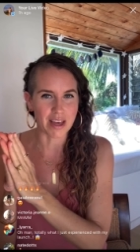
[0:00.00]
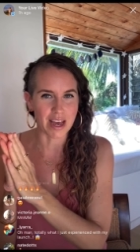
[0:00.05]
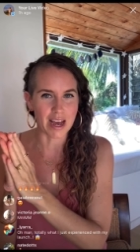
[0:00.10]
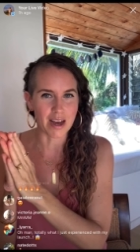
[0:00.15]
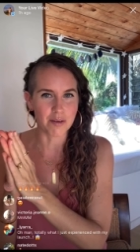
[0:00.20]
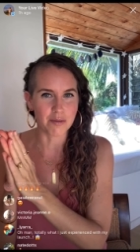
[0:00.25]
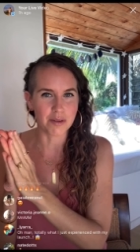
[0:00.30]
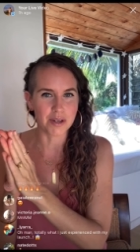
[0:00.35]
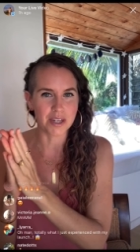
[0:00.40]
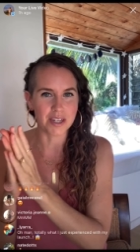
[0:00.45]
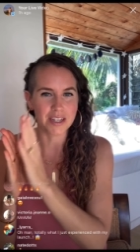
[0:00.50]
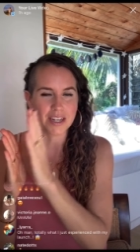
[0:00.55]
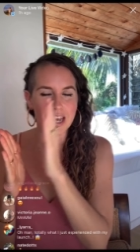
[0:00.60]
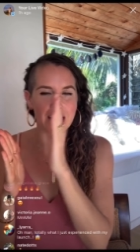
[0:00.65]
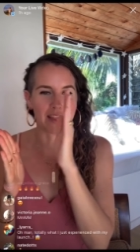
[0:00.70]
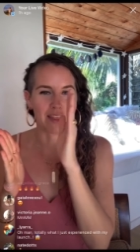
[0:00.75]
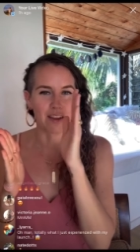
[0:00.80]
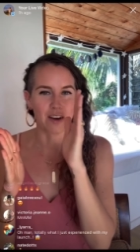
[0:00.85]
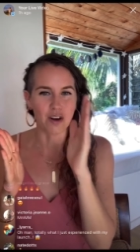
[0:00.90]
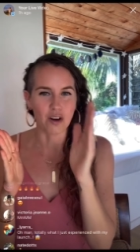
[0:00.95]
one and
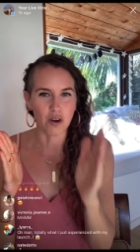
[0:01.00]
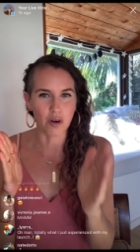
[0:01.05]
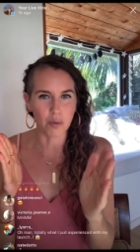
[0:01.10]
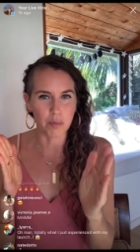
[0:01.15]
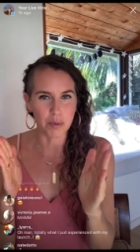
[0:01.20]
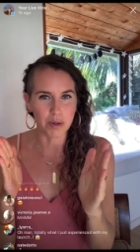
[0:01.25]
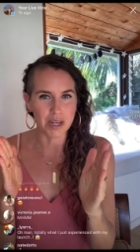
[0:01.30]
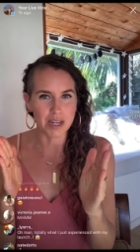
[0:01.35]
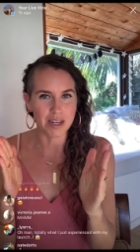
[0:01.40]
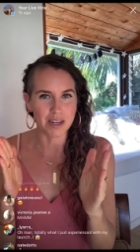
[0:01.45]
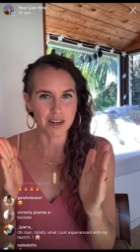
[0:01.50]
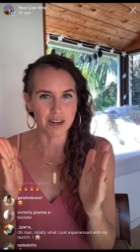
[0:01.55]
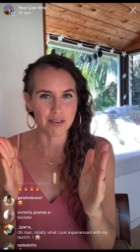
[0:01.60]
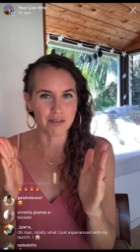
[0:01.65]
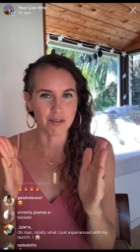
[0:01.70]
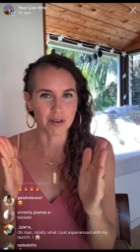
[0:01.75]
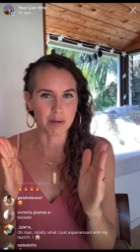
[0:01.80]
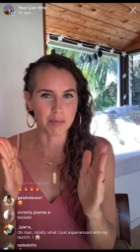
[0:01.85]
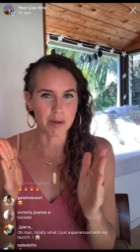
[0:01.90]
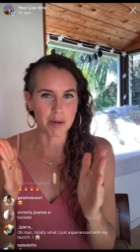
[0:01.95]
the opening of
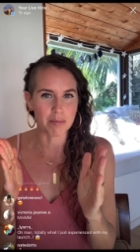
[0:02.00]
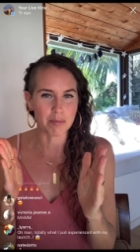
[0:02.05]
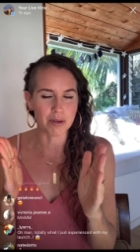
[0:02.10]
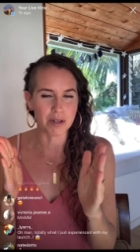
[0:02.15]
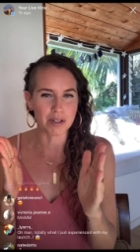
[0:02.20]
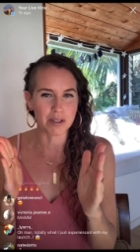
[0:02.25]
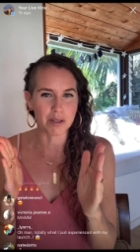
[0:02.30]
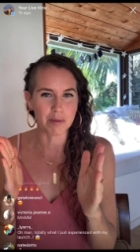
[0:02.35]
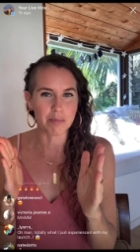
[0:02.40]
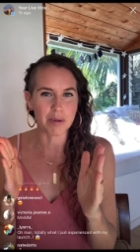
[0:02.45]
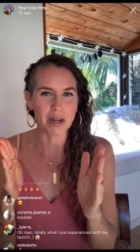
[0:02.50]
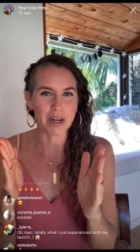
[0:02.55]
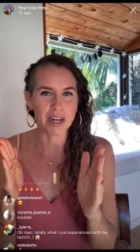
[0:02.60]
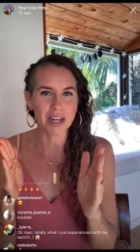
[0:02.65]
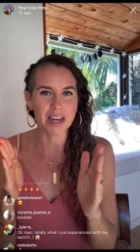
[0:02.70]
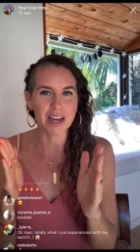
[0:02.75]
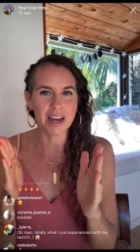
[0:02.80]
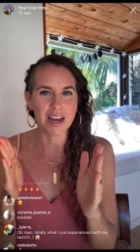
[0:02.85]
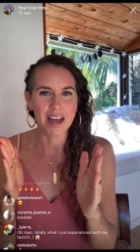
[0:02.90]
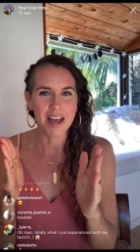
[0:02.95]
Remembering
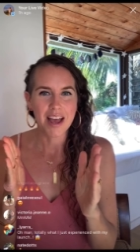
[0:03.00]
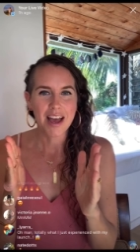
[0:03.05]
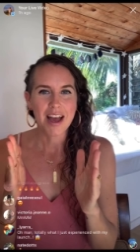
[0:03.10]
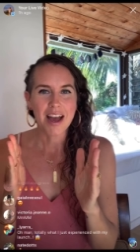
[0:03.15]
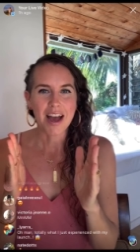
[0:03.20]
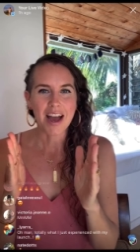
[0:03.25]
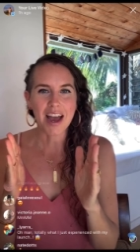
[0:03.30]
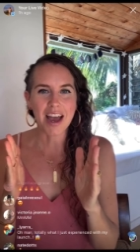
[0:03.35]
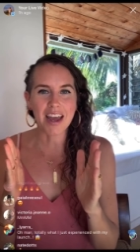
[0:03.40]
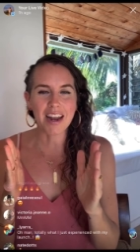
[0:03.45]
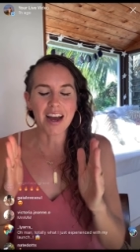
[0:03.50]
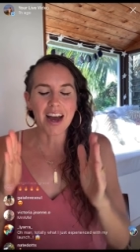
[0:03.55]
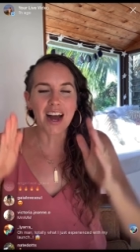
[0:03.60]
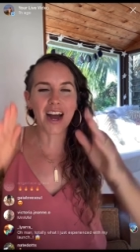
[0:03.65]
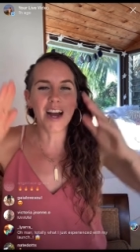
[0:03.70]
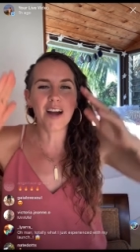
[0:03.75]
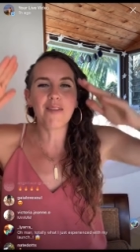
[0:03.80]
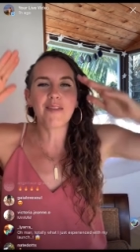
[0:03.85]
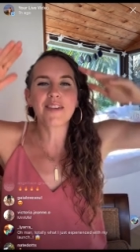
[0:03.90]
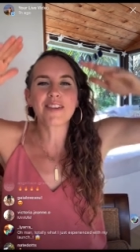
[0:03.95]
Lemuria. And
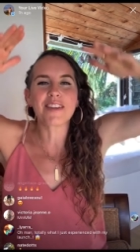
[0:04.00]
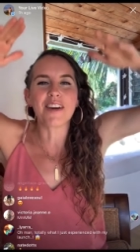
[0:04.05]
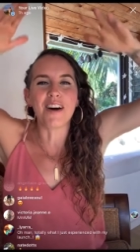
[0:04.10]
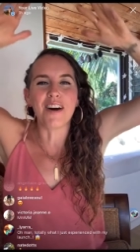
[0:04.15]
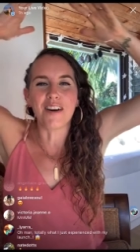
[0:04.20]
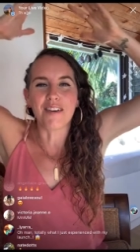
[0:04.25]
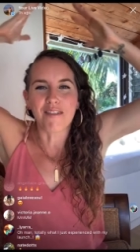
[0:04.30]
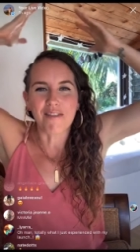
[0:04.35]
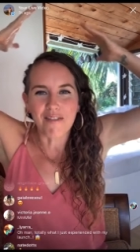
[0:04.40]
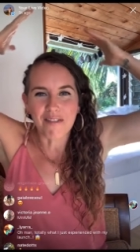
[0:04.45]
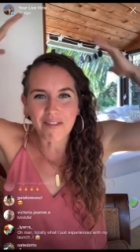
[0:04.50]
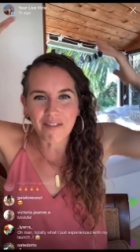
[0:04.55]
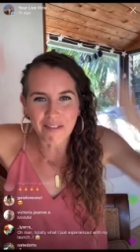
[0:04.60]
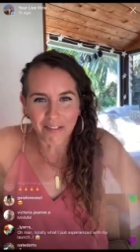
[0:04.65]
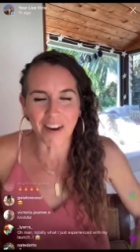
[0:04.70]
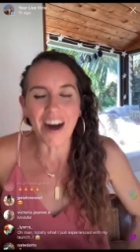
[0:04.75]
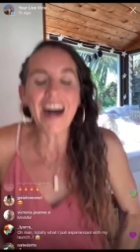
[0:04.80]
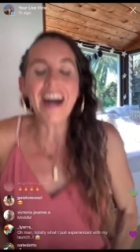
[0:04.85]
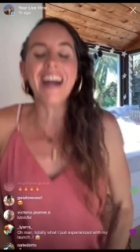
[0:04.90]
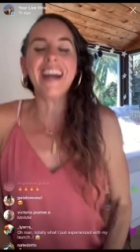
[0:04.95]
I was on
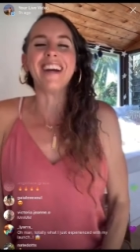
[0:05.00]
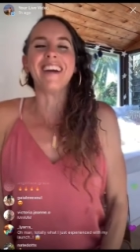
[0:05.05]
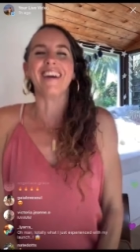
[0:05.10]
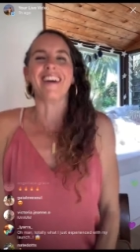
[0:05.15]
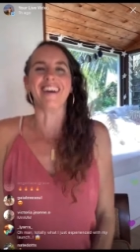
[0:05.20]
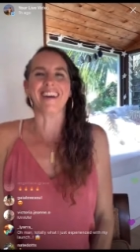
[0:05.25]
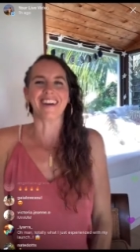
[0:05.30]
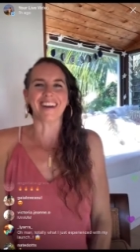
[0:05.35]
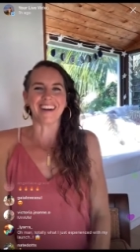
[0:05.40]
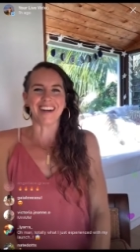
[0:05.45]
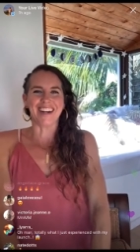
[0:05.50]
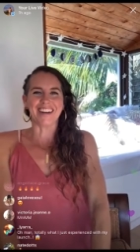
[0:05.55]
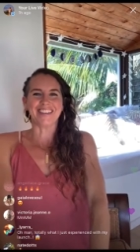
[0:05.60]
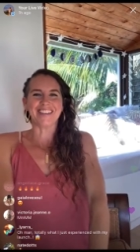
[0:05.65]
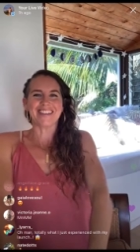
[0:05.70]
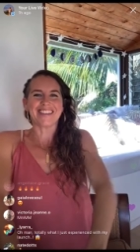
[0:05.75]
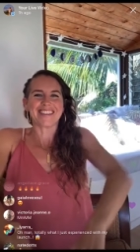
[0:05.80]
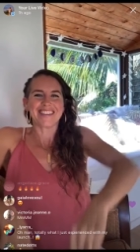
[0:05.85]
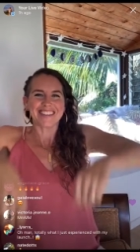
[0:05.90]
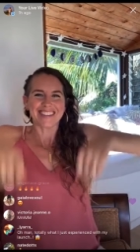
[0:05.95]
fire. I
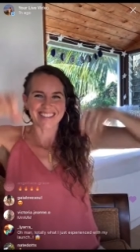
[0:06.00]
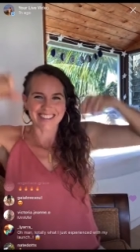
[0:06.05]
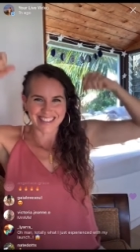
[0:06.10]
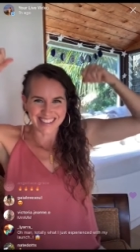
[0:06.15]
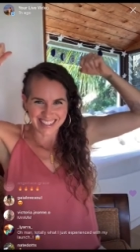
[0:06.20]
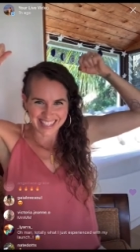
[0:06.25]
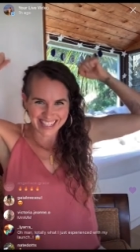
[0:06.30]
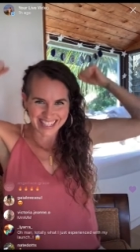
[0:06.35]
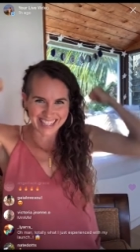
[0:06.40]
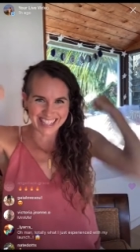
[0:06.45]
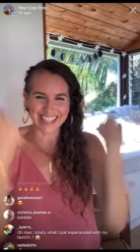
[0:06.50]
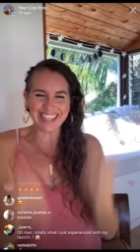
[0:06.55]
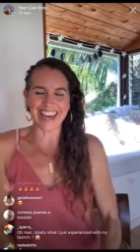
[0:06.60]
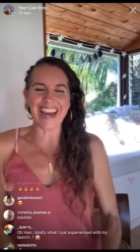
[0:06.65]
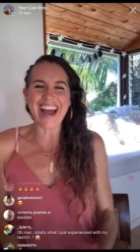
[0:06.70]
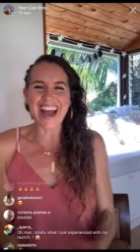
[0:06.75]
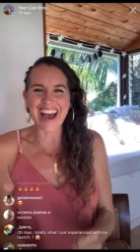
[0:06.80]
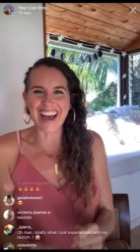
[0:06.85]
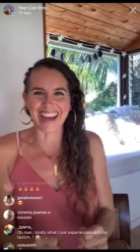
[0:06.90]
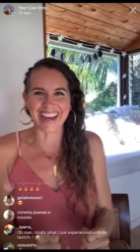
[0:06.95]
was just like,
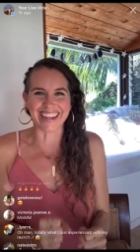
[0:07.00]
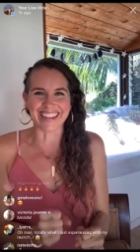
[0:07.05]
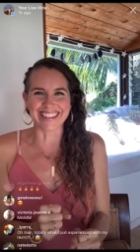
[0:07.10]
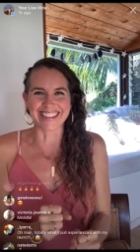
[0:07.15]
yes!